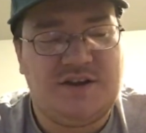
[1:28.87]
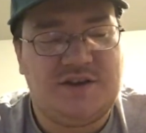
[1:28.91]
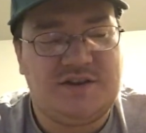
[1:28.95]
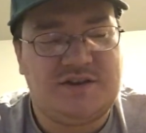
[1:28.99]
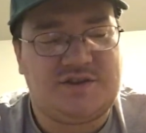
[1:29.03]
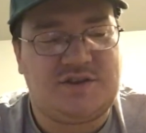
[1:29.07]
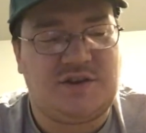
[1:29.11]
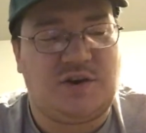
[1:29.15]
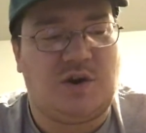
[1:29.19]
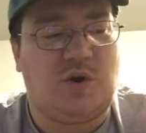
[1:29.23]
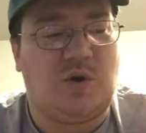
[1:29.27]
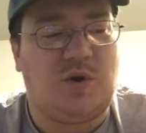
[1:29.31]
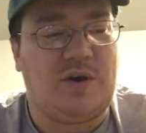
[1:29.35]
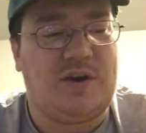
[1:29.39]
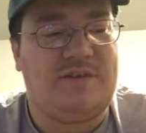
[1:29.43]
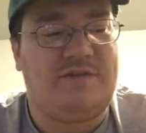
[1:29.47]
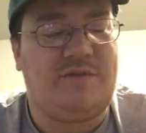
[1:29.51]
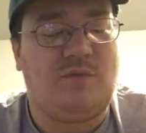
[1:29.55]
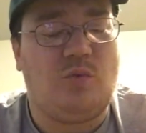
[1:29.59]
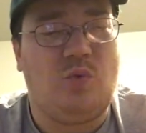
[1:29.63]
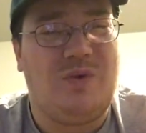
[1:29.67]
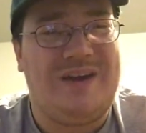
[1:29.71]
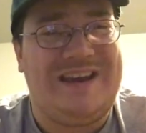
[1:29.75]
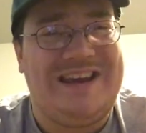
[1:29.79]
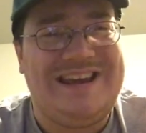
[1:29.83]
So
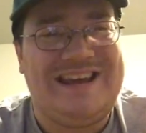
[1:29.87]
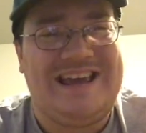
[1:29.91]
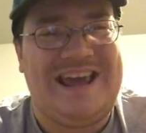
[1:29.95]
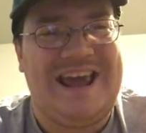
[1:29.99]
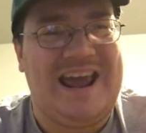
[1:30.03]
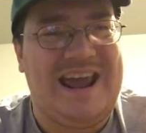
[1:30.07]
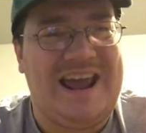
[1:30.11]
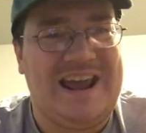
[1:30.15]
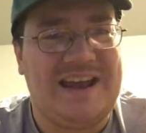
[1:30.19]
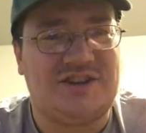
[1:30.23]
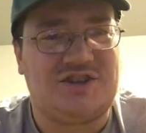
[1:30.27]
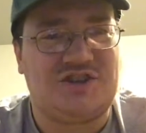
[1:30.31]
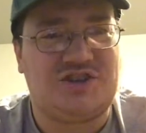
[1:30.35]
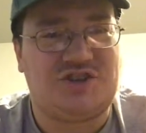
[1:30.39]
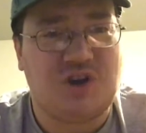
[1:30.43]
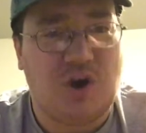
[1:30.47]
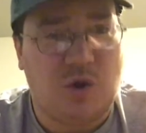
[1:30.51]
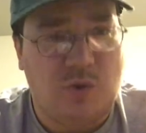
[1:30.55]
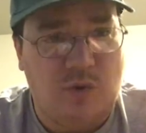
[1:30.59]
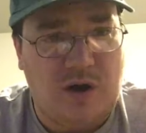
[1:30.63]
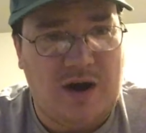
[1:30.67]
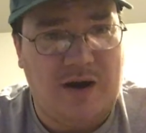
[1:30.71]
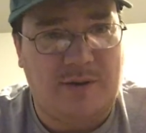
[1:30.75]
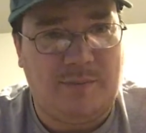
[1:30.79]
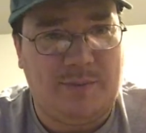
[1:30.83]
if we can't
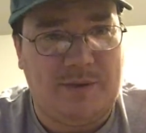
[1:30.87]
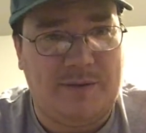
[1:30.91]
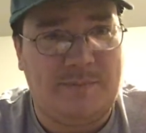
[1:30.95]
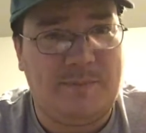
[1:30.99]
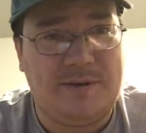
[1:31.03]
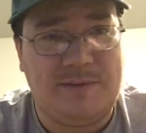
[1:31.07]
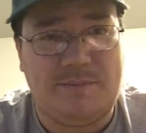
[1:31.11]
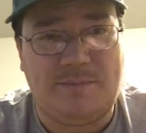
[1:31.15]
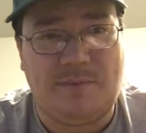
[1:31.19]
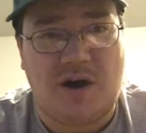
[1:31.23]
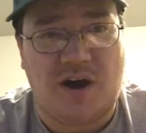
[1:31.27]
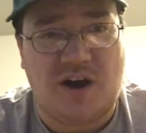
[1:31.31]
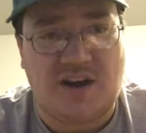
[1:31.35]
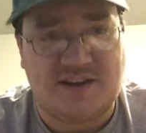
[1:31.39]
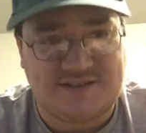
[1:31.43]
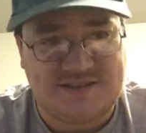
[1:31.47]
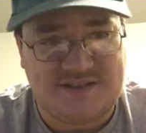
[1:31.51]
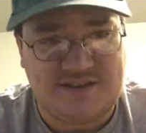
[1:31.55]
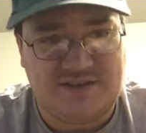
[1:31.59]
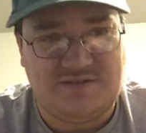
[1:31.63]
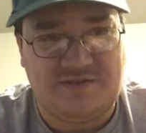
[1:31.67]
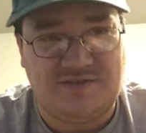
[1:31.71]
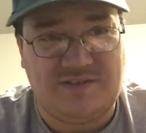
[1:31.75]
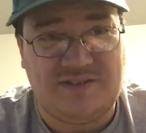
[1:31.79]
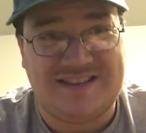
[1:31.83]
show up and be
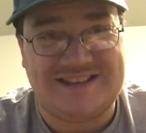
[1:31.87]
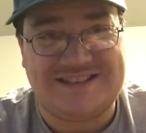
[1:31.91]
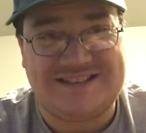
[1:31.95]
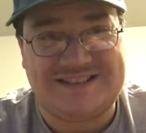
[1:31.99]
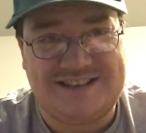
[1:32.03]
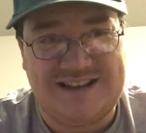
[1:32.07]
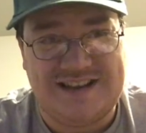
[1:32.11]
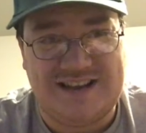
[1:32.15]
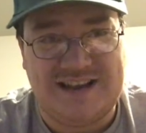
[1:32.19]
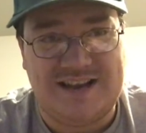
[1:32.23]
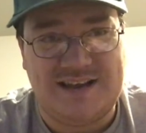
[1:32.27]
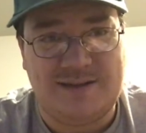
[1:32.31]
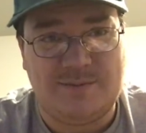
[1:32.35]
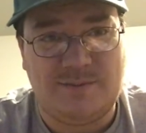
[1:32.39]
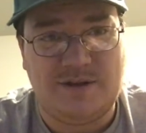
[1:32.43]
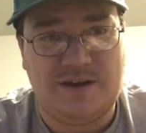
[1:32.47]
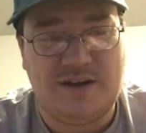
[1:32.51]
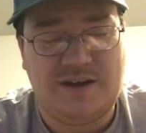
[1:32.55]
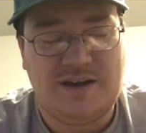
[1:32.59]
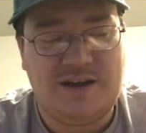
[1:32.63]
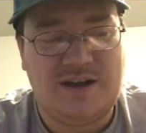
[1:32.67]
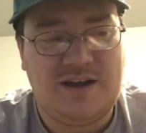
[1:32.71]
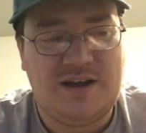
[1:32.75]
positive for this team,